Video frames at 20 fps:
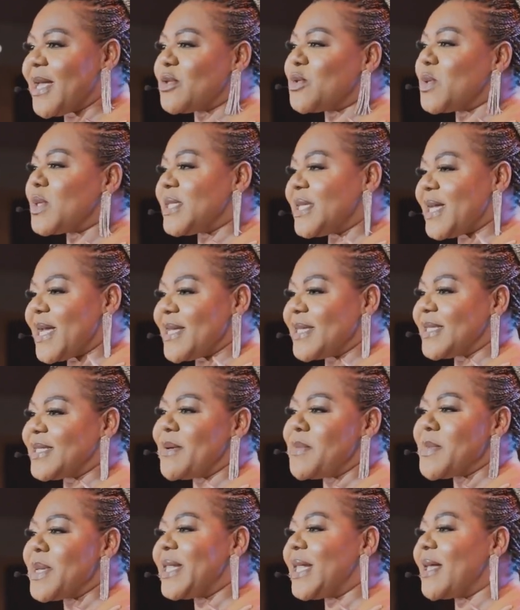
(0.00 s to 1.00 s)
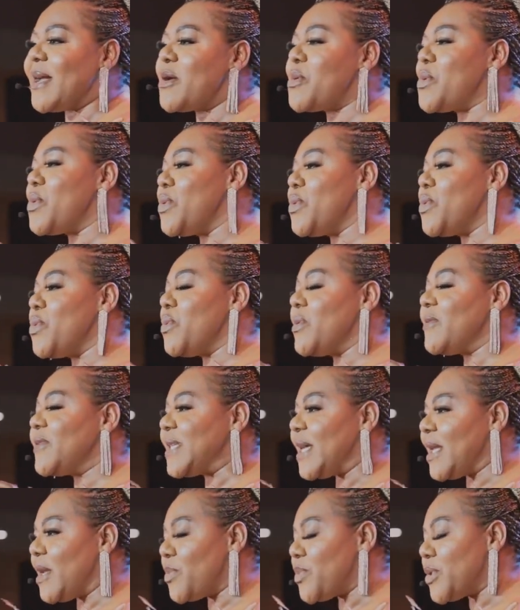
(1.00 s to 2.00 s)
Eh, Dr. Esther Mahlangu, who
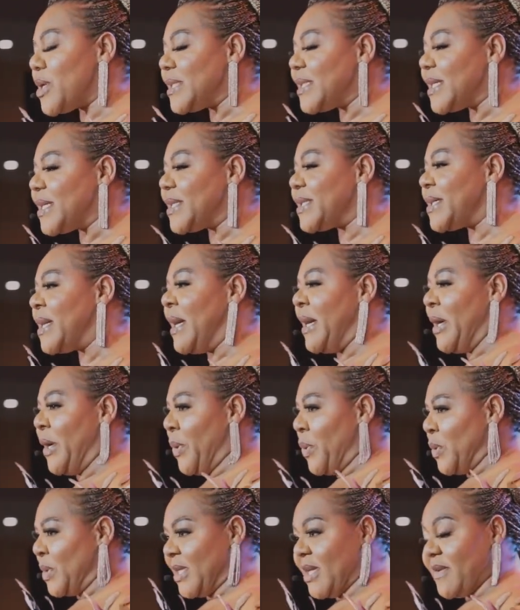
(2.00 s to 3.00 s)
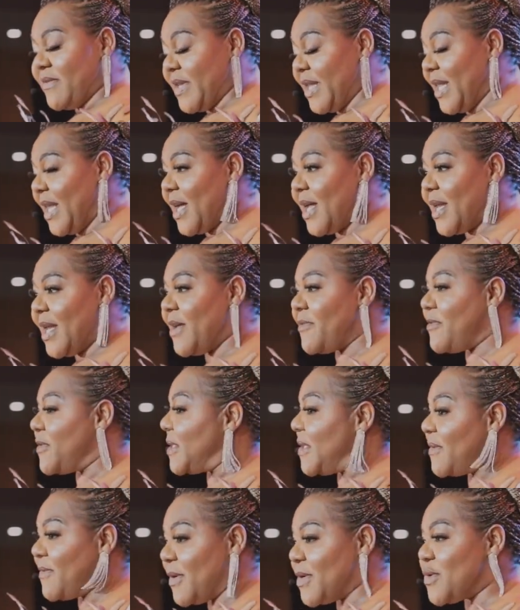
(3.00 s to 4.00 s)
celebrated David Tlale
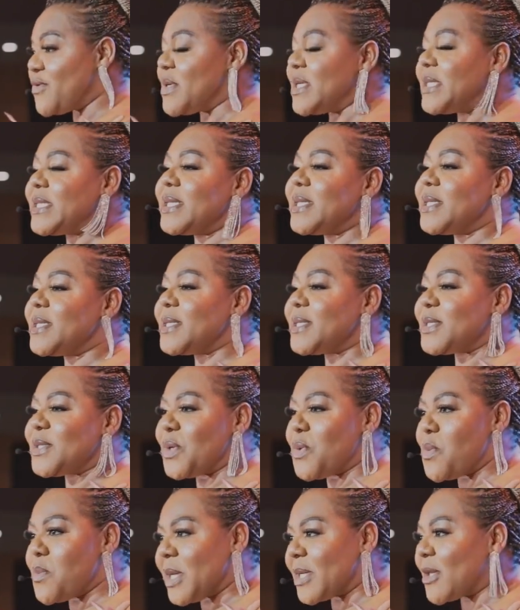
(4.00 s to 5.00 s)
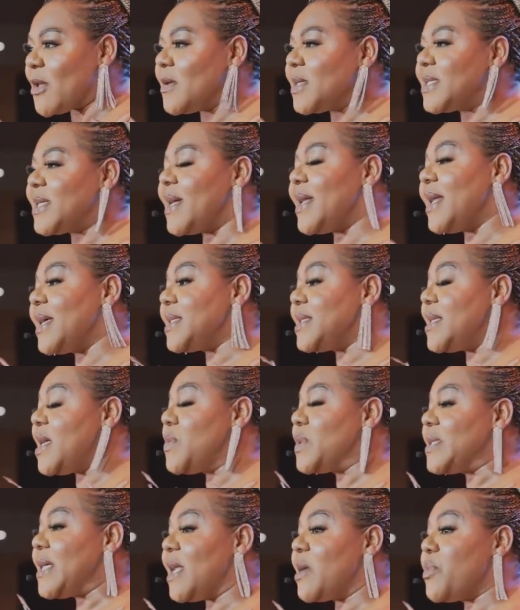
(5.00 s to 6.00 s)
for different reasons. cousin last
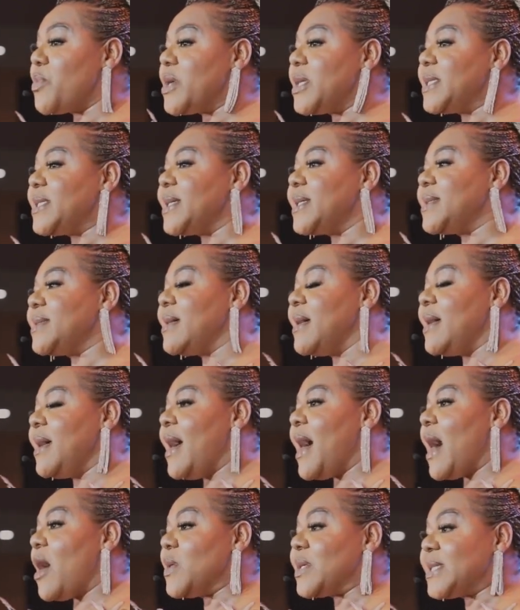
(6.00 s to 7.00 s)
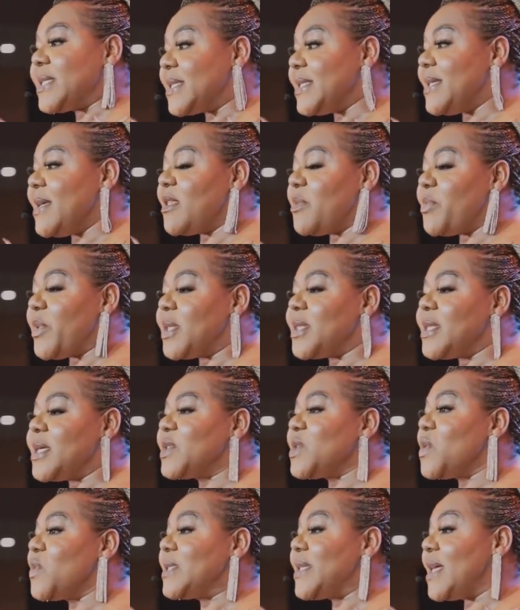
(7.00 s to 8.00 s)
day we celebrated our 60th birthday,
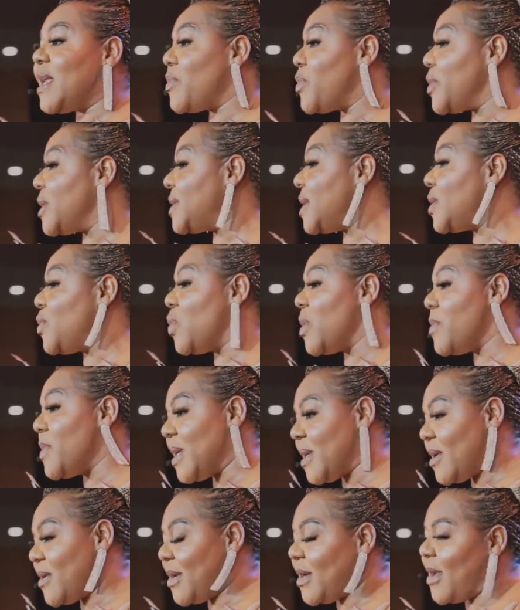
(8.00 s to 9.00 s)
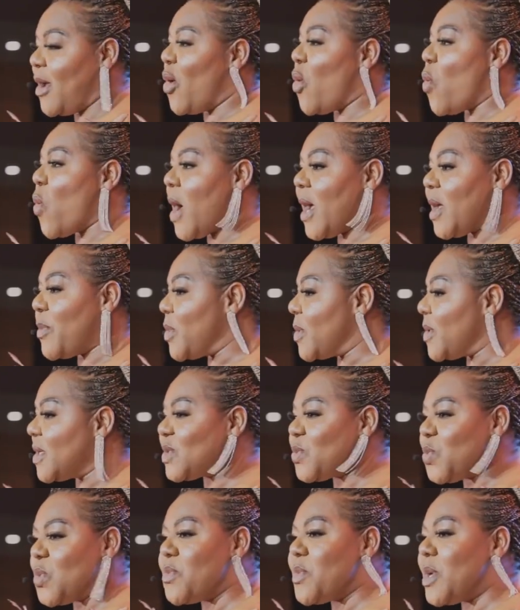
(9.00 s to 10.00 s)
so we celebrated women. Why?
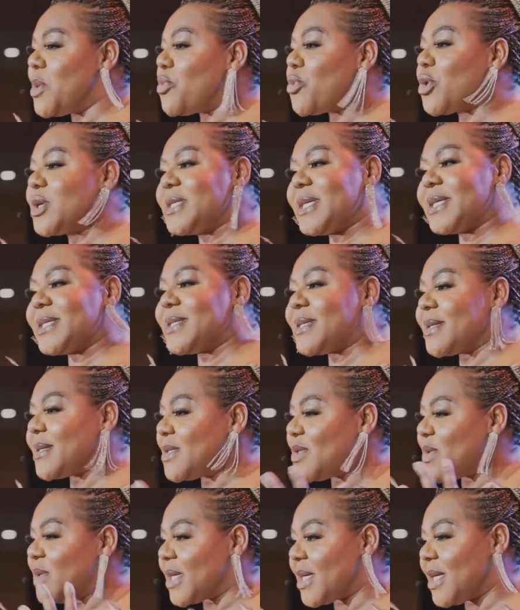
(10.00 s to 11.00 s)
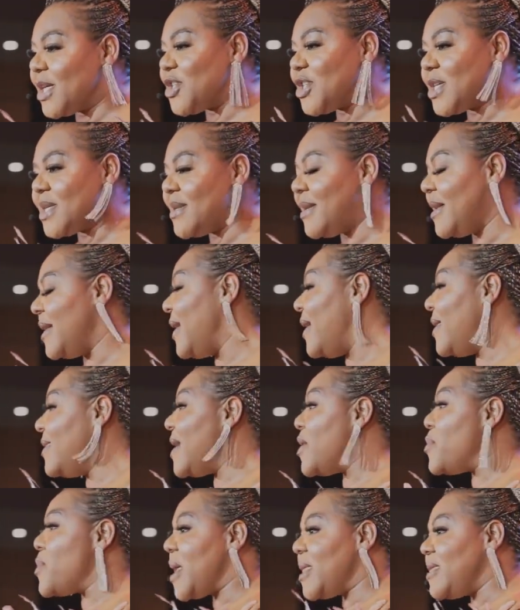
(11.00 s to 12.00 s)
Because women brought into the kitchen,
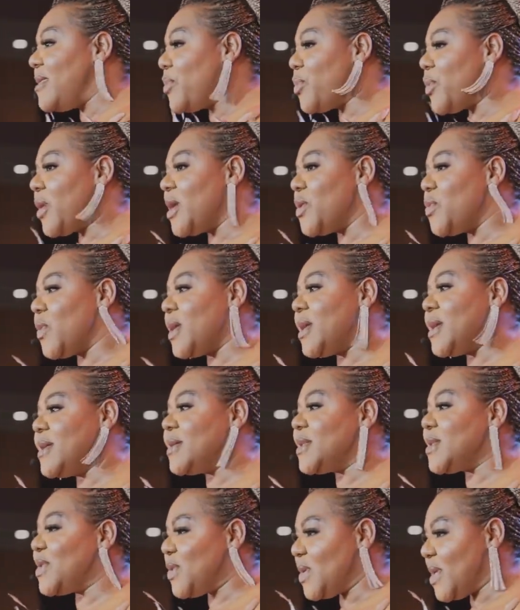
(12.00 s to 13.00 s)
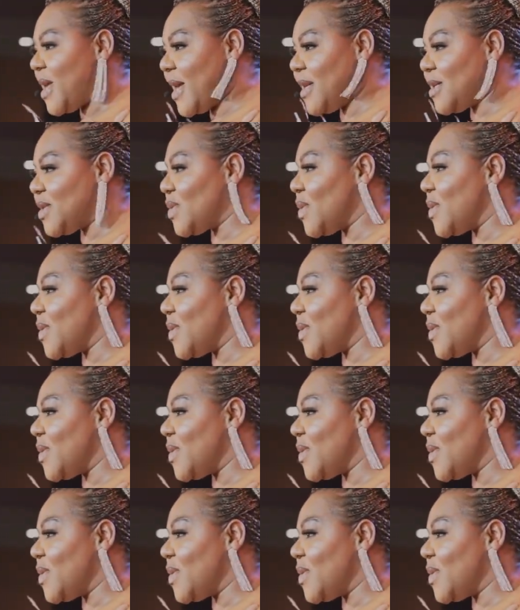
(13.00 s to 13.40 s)
they made the brand what it is today.